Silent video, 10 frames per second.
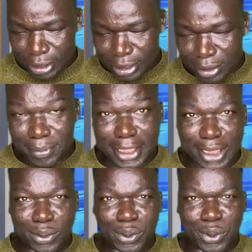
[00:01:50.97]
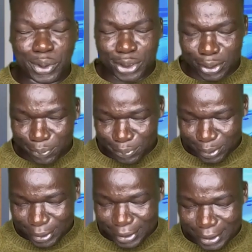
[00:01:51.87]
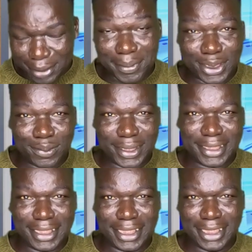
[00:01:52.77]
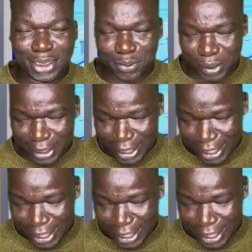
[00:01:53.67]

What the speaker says: the mythical gods of the Bachwizian history.